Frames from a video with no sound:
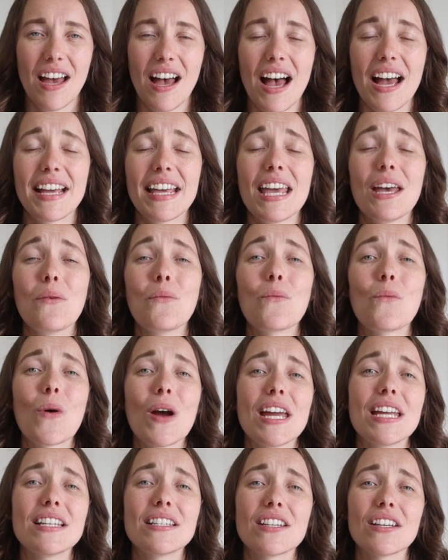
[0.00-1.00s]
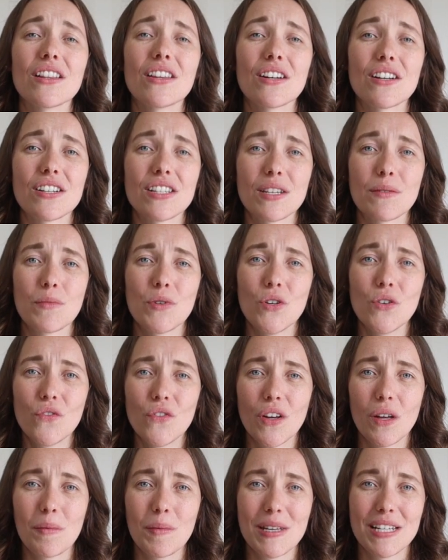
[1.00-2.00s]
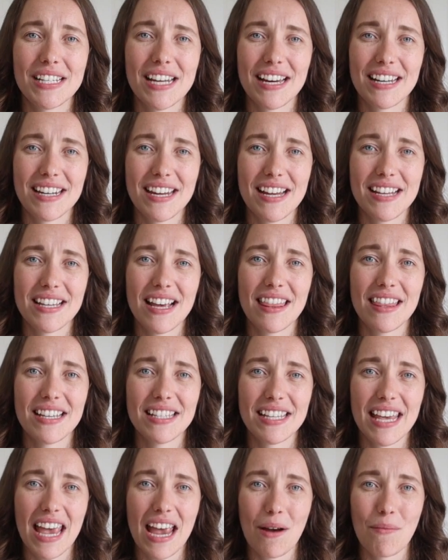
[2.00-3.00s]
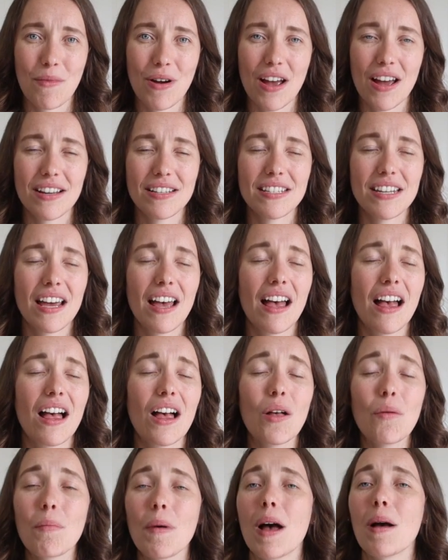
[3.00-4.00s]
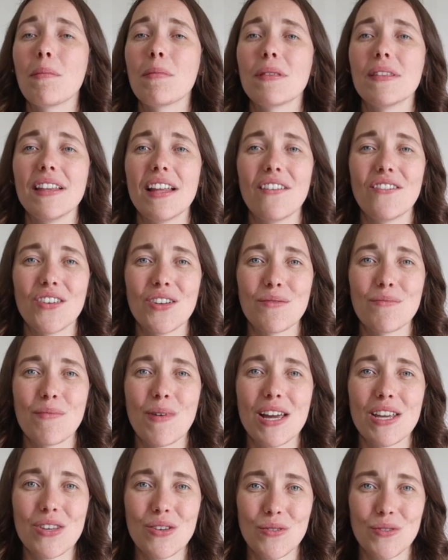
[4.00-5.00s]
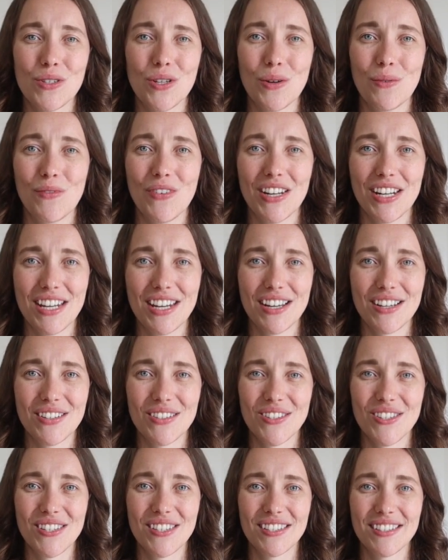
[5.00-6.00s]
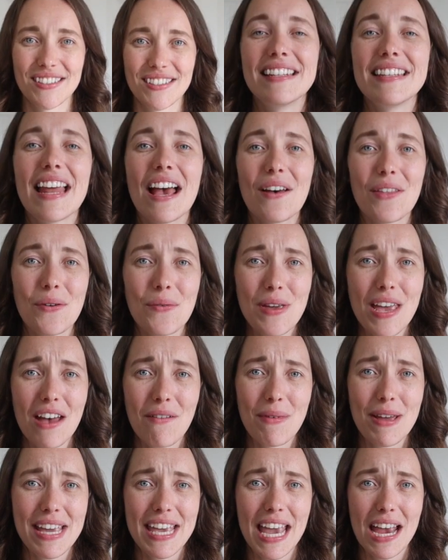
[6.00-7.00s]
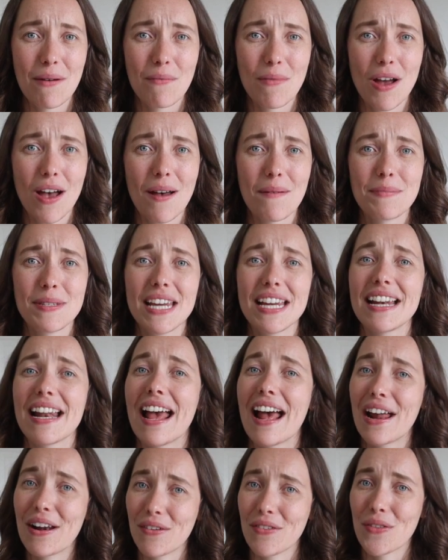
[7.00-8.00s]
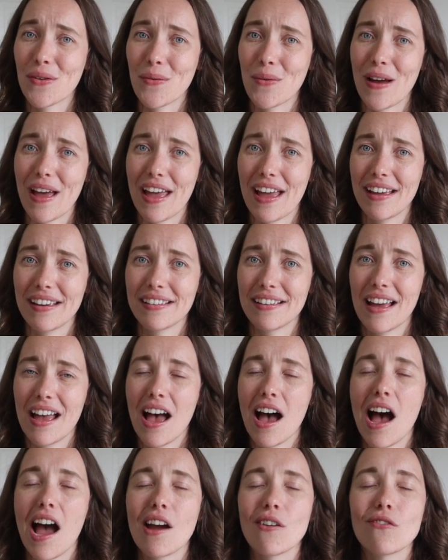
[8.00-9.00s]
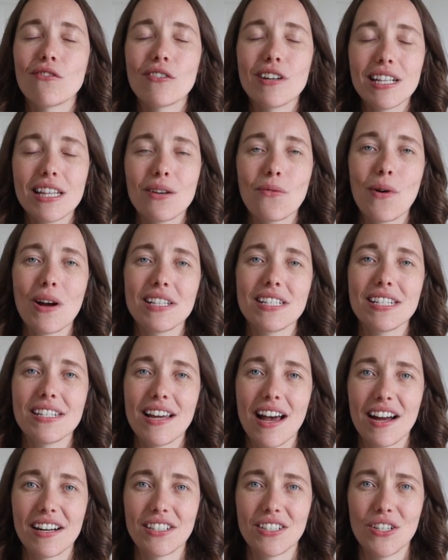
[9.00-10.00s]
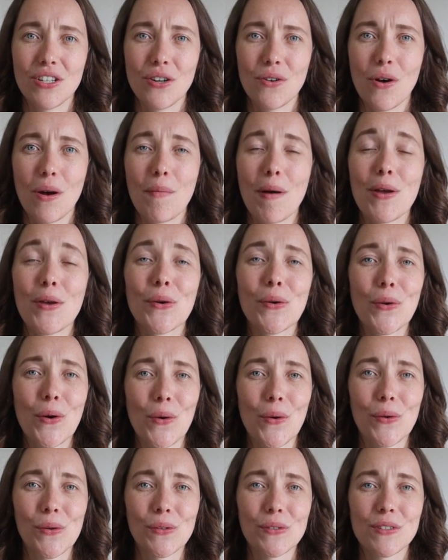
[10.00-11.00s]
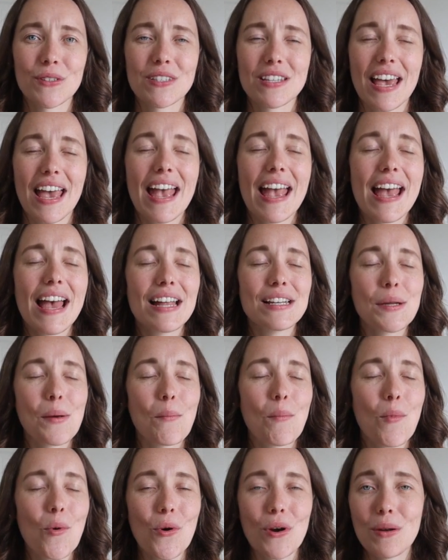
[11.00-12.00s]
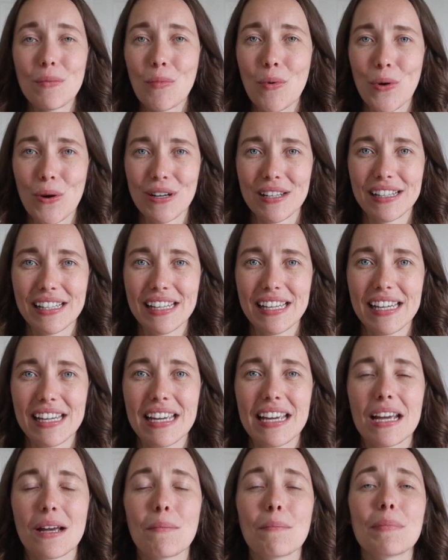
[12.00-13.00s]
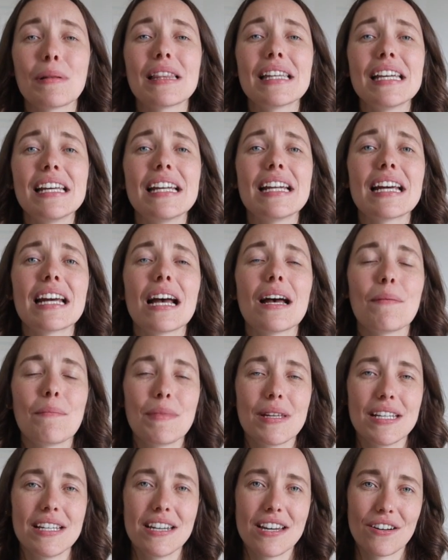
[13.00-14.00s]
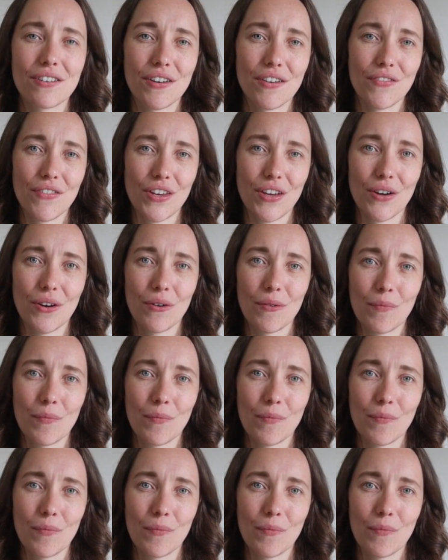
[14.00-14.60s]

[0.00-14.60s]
I can't wait to learn some new filming techniques on this camera to help up-level my YouTube videos. Now that we have my camera update out of the way, I really want to talk to you about your goals and, more importantly, completing a mid-year review.